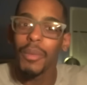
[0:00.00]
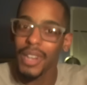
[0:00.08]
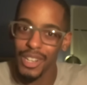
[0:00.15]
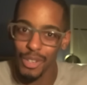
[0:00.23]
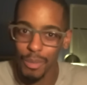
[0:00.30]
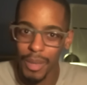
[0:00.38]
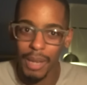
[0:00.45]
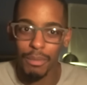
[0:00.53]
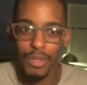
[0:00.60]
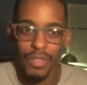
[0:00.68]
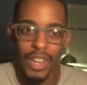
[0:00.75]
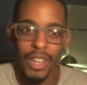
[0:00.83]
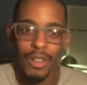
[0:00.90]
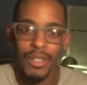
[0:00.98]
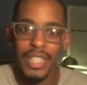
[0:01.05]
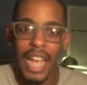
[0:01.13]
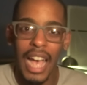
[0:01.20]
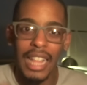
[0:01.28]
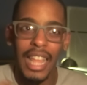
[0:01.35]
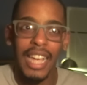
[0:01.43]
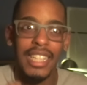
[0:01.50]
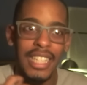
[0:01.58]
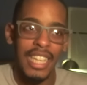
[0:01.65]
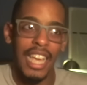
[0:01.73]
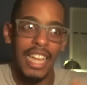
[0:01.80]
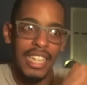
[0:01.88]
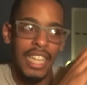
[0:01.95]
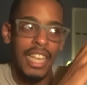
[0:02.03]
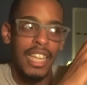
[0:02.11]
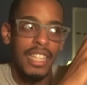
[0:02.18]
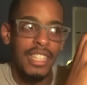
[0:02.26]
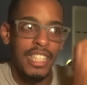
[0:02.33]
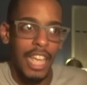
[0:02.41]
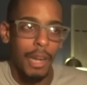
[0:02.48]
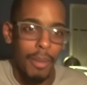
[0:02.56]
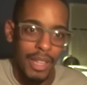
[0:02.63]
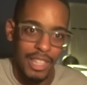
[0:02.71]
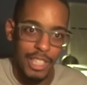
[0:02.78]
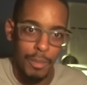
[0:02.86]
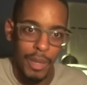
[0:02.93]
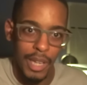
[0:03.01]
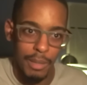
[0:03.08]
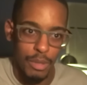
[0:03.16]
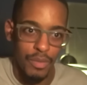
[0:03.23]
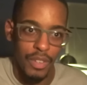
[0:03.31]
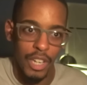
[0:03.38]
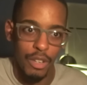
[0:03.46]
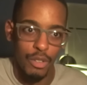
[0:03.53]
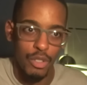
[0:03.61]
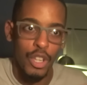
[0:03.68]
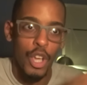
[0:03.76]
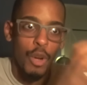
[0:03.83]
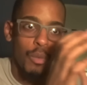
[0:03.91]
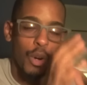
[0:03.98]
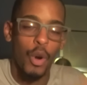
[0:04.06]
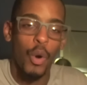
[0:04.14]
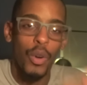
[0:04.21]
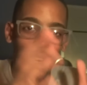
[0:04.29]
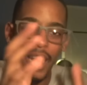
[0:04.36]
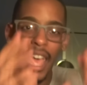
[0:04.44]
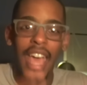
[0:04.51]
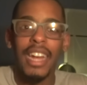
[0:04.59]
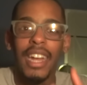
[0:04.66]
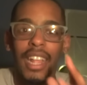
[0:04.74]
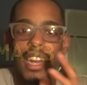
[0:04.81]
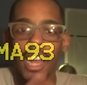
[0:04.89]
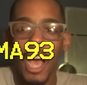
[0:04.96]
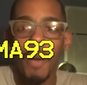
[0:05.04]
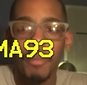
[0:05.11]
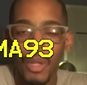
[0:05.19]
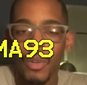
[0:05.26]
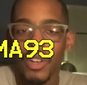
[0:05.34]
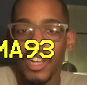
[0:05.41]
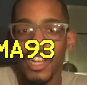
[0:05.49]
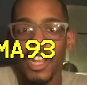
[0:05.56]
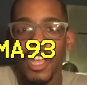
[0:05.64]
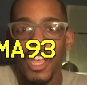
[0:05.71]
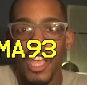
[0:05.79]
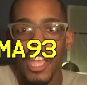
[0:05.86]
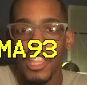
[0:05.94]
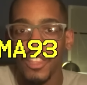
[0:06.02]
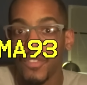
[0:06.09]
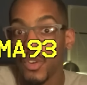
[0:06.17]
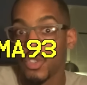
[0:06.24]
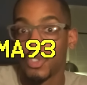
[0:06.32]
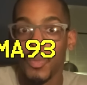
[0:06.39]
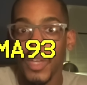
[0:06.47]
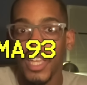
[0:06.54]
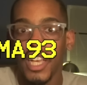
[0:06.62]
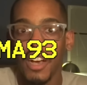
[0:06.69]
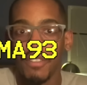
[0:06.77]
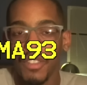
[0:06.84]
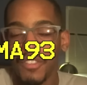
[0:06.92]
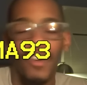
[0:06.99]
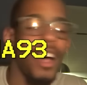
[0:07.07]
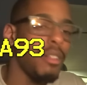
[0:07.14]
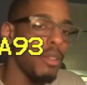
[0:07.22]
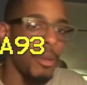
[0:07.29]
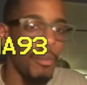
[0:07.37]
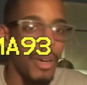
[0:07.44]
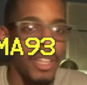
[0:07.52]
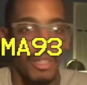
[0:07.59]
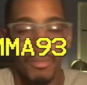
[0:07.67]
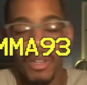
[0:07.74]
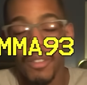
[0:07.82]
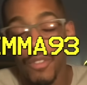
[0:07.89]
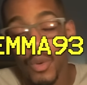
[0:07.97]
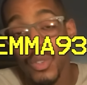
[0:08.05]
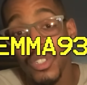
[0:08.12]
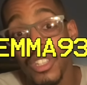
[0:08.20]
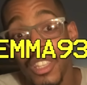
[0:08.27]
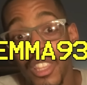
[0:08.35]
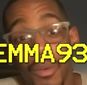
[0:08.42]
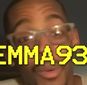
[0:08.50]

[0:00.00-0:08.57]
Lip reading: when I do pickups videos, I like to get said month's pickups videos recorded, edited, and uploaded in the first week of the following month. But unfortunately, there